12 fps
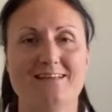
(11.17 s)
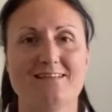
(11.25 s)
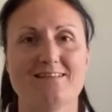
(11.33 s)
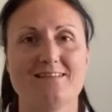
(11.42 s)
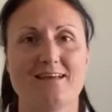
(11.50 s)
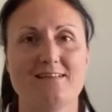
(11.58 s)

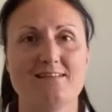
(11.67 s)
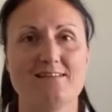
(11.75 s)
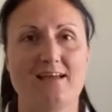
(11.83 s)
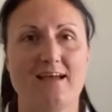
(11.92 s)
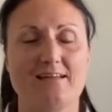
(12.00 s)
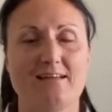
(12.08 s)

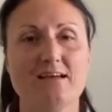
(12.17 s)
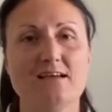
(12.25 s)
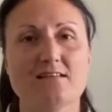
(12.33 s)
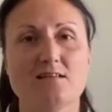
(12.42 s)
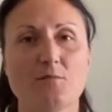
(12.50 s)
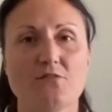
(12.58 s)
Sandan.
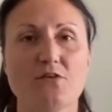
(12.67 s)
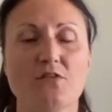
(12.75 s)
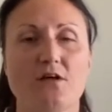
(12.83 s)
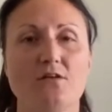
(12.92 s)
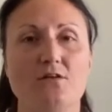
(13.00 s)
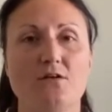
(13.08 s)
Some of you
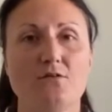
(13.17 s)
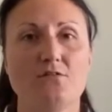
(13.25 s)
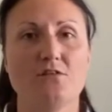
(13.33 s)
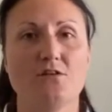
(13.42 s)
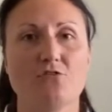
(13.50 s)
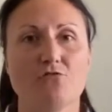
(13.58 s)
that are new
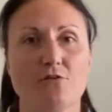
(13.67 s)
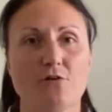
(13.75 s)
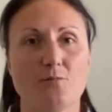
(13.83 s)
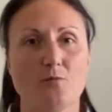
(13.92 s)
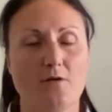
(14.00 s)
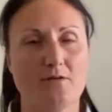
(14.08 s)
to the
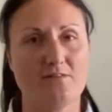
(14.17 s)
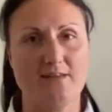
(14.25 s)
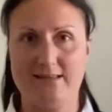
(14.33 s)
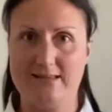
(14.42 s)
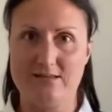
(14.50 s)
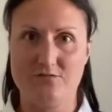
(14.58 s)
group won't have
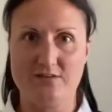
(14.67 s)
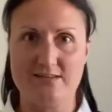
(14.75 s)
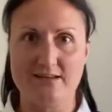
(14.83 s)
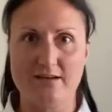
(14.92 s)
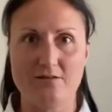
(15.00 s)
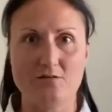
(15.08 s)
seen these
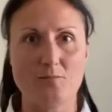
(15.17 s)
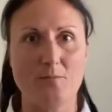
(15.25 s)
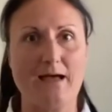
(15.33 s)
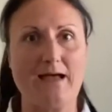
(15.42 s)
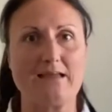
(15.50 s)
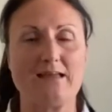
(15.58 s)
videos.
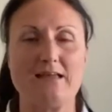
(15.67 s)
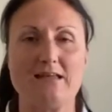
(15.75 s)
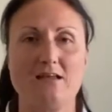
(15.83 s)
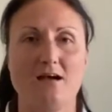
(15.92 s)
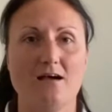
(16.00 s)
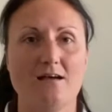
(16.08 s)
Back
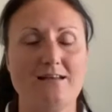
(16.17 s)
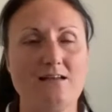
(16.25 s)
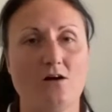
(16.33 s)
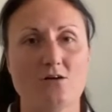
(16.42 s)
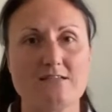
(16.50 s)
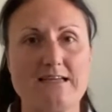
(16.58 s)
in early
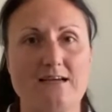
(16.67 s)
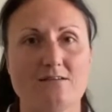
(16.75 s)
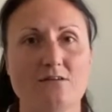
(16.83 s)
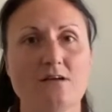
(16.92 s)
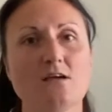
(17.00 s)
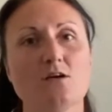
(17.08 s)

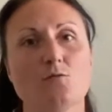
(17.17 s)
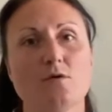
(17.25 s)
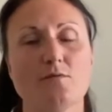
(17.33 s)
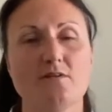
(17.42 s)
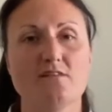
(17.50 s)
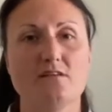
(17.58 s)
lockdown,
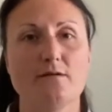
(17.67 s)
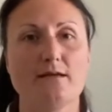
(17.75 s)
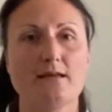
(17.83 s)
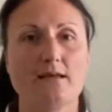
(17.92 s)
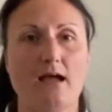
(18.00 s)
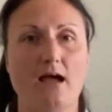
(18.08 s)
we were
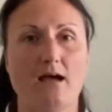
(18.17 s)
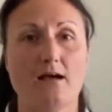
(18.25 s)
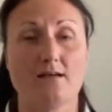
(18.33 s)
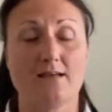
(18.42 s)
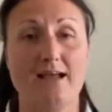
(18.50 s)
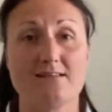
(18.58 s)
doing
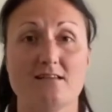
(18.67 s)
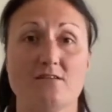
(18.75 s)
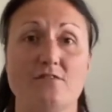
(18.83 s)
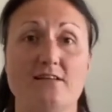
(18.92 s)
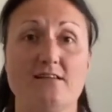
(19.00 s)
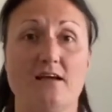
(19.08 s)

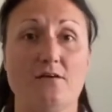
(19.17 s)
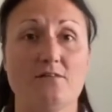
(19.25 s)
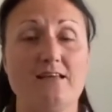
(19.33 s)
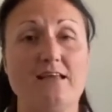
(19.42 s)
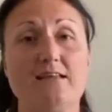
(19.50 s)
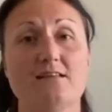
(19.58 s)
kata
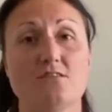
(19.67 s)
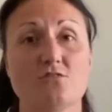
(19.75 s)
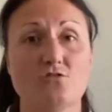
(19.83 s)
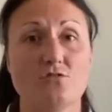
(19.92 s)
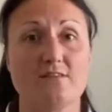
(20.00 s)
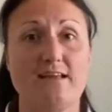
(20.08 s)
videos in
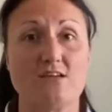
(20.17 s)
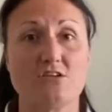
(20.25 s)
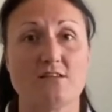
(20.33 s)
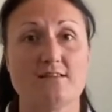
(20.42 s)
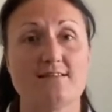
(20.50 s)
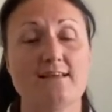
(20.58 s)
short
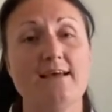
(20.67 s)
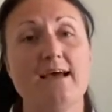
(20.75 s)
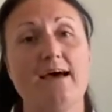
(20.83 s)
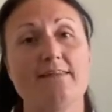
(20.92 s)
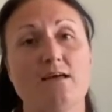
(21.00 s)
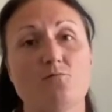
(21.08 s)
sections
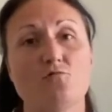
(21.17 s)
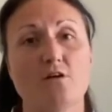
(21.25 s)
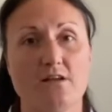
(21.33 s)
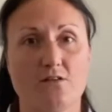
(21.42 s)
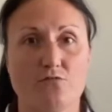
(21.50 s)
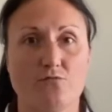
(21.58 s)
and then
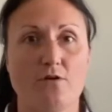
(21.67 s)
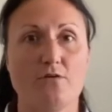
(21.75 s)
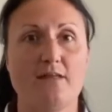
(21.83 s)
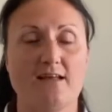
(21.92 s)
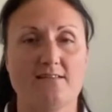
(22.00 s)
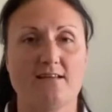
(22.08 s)
running through
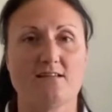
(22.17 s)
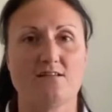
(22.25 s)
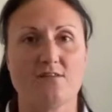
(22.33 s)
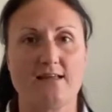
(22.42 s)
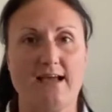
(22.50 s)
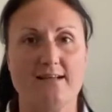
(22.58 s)
that section of
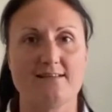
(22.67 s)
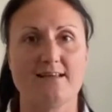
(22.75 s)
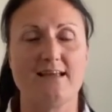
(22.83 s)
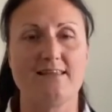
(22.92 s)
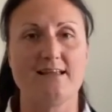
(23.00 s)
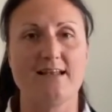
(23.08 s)
the kata
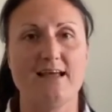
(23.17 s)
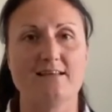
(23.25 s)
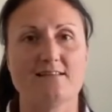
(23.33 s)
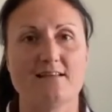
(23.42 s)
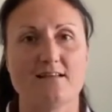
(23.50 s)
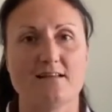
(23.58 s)
in the
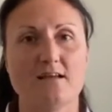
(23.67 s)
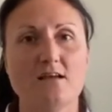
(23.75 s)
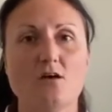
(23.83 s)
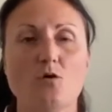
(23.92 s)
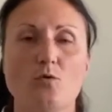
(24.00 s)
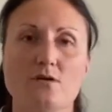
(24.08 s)
lesson.
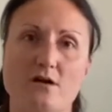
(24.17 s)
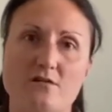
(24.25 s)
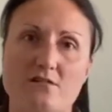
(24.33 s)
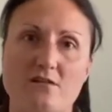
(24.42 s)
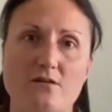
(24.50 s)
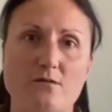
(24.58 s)
What I'll
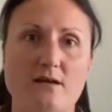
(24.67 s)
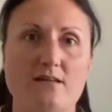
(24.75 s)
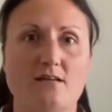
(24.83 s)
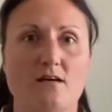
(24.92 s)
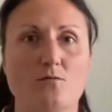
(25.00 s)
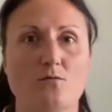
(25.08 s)
do
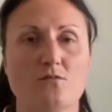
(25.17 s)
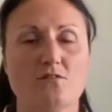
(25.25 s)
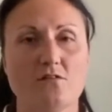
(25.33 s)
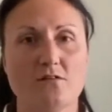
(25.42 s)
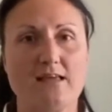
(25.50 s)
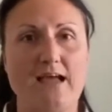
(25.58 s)
is I will
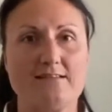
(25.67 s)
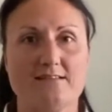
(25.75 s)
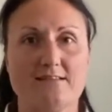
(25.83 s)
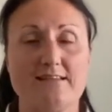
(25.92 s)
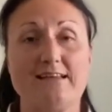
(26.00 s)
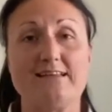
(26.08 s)
do the kata
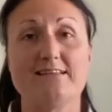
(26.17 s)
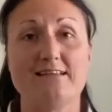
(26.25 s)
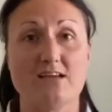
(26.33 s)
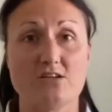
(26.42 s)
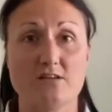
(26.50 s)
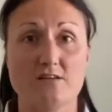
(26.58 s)
still in
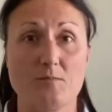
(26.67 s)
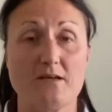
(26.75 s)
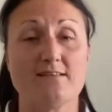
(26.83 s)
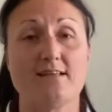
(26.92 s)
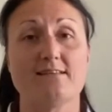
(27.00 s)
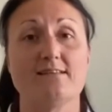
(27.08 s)
sections
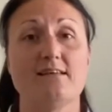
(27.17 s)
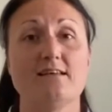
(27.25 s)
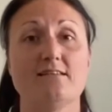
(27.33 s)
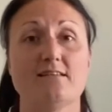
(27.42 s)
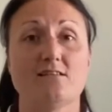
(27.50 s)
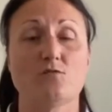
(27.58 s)
because that's the
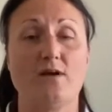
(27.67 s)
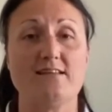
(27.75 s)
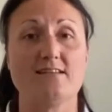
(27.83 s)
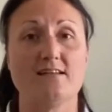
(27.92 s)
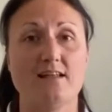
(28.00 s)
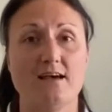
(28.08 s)
easiest way
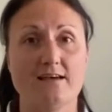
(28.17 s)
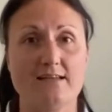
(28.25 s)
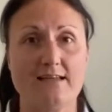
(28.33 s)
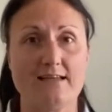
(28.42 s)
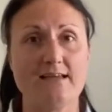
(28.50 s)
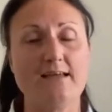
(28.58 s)
to learn
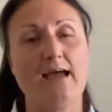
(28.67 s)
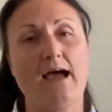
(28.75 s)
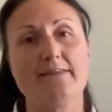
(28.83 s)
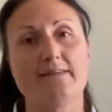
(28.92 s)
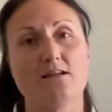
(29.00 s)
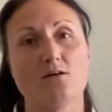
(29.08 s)
it,
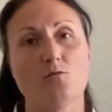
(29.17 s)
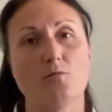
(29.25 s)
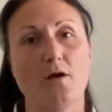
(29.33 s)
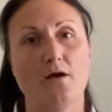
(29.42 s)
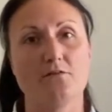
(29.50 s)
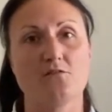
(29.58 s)
and then I will
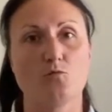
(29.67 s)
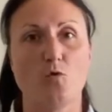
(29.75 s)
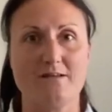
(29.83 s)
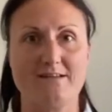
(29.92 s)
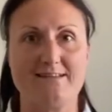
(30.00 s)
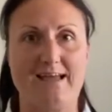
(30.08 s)
post
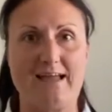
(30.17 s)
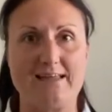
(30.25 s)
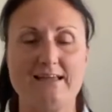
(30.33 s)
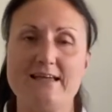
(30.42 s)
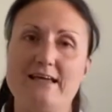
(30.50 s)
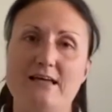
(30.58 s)
one a day.
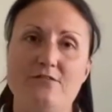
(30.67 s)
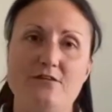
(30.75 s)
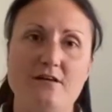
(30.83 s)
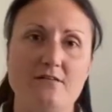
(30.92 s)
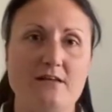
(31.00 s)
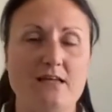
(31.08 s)
If you
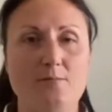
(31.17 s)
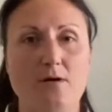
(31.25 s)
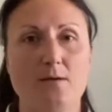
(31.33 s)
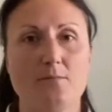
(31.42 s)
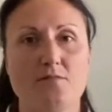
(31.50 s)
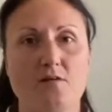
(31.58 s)
don't keep
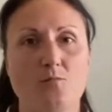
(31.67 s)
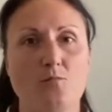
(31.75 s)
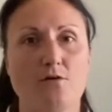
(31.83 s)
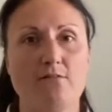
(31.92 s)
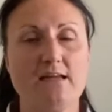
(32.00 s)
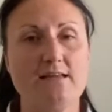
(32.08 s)
up, don't
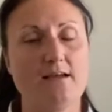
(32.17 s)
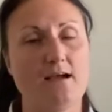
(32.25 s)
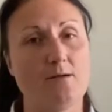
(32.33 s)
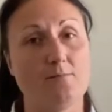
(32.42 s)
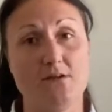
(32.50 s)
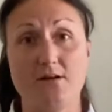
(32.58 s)
worry.
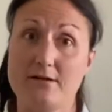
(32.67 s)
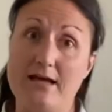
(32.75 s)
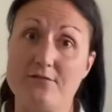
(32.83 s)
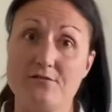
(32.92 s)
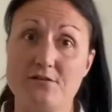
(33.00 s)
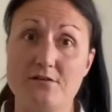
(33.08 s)
You don't
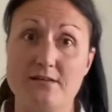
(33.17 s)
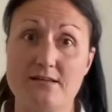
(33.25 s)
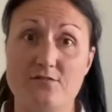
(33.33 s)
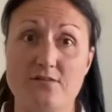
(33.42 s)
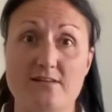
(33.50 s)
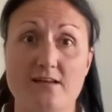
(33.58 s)
have to do
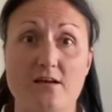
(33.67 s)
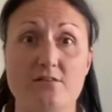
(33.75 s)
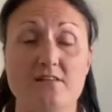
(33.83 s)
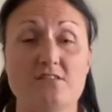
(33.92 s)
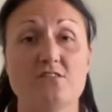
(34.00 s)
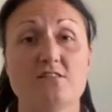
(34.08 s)
these
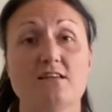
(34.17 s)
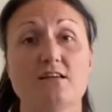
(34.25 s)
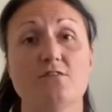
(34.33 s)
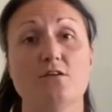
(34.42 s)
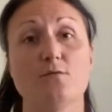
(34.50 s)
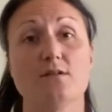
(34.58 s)
videos, it's just
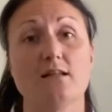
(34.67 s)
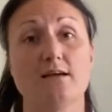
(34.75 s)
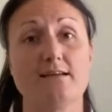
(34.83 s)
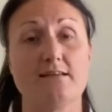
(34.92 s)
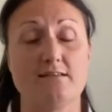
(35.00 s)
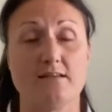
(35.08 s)
if you would
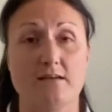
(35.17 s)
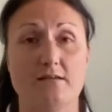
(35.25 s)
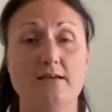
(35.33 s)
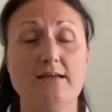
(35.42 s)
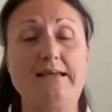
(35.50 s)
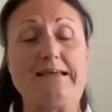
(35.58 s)
like to.
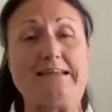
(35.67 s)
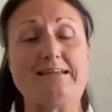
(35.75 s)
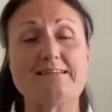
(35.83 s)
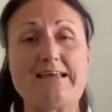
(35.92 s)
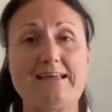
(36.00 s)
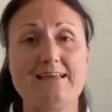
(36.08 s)
Now,
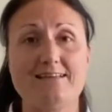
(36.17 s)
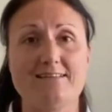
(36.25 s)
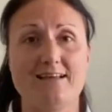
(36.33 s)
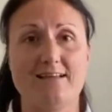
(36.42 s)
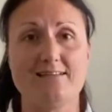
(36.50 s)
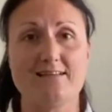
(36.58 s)
Tekki
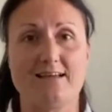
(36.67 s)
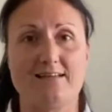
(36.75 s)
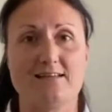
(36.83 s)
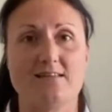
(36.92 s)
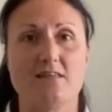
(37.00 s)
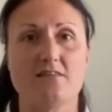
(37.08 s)
Sandan
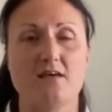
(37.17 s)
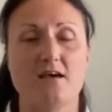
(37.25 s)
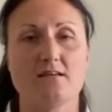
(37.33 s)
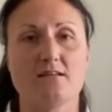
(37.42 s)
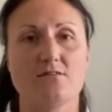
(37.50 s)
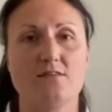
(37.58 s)
is the
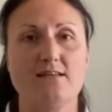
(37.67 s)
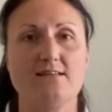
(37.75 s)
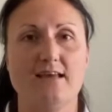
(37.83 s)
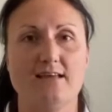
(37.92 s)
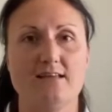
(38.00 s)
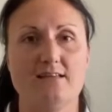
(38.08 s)
third of the
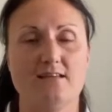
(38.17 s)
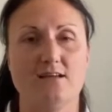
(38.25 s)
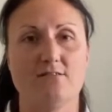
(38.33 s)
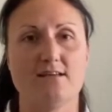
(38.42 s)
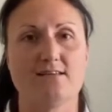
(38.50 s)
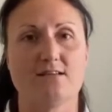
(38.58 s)
Tekki
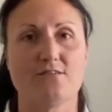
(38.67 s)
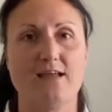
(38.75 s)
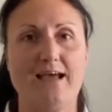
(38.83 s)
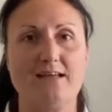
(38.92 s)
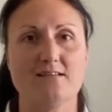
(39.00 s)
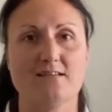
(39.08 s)
series of
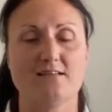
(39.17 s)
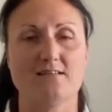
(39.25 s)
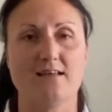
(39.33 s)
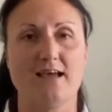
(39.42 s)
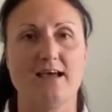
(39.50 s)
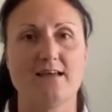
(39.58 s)
katas,
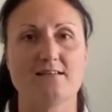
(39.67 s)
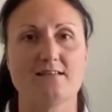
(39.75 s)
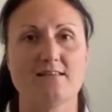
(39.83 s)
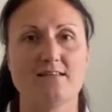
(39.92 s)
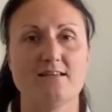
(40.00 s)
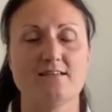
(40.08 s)

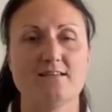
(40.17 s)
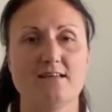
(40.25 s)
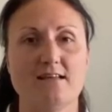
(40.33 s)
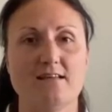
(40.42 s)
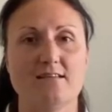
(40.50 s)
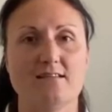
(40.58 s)
and this
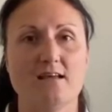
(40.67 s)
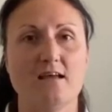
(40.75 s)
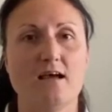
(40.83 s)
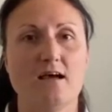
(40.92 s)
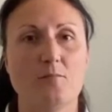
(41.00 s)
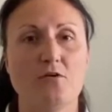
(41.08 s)
is
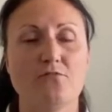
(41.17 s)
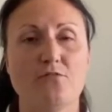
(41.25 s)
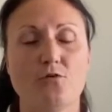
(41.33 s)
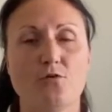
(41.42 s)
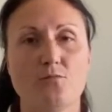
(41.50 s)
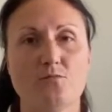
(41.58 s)

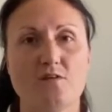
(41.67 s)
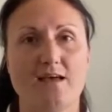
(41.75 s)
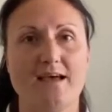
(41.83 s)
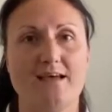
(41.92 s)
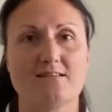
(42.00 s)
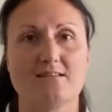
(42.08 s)
performed
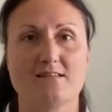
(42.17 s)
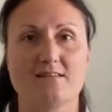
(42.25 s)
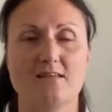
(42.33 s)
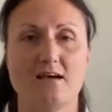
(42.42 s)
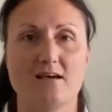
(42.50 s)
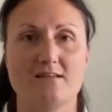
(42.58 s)
at
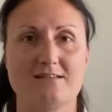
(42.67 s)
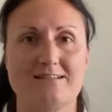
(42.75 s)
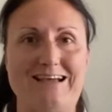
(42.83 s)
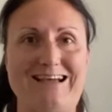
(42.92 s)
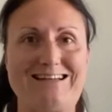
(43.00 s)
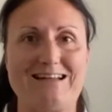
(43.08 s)
third
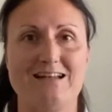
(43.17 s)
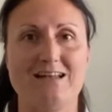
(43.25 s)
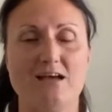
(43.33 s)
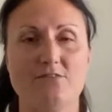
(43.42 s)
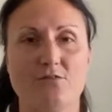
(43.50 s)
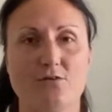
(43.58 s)
dan
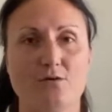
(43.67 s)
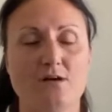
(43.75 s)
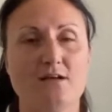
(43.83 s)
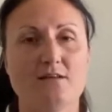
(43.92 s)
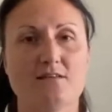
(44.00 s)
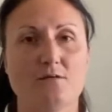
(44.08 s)
level.
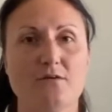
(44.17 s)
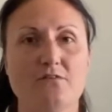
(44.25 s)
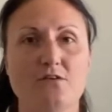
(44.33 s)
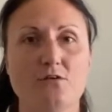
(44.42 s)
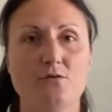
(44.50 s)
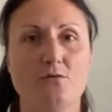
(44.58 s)
So
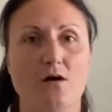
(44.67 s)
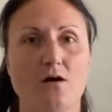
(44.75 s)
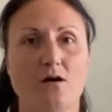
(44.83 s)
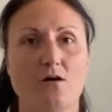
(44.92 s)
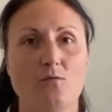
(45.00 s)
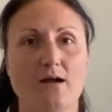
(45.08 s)
if you
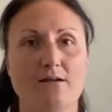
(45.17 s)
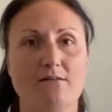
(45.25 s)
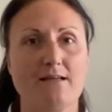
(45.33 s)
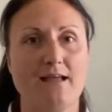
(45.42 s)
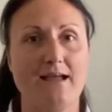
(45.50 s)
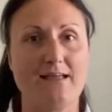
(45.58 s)
are
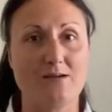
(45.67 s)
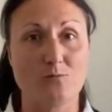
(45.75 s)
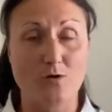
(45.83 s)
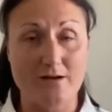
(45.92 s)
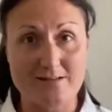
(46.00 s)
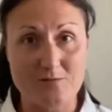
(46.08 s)
wearing a
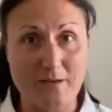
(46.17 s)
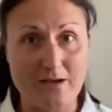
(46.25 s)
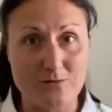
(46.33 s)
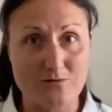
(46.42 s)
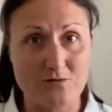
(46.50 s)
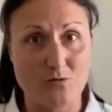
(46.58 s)
white
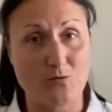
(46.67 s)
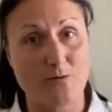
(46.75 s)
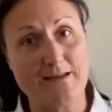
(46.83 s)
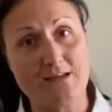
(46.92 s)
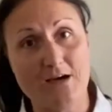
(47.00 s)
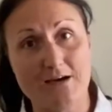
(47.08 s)
belt or
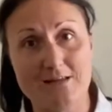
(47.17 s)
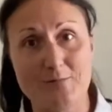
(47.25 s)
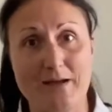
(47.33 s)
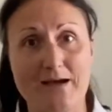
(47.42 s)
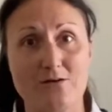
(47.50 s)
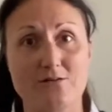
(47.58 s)
a colour
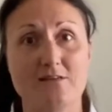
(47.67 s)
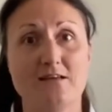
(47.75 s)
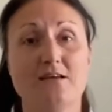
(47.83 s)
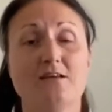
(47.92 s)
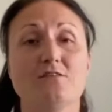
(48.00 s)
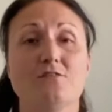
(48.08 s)
belt,
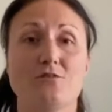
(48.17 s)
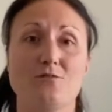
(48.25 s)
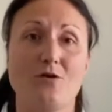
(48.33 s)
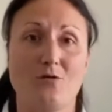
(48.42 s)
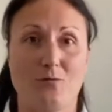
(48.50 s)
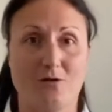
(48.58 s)
do
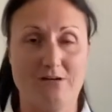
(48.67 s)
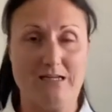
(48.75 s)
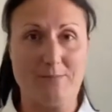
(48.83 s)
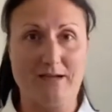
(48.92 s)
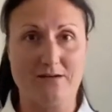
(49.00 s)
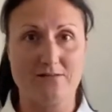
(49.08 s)
not worry
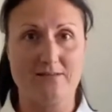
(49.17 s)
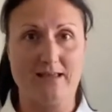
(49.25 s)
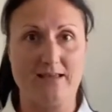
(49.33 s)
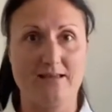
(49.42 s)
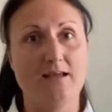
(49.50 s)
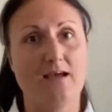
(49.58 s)
about it.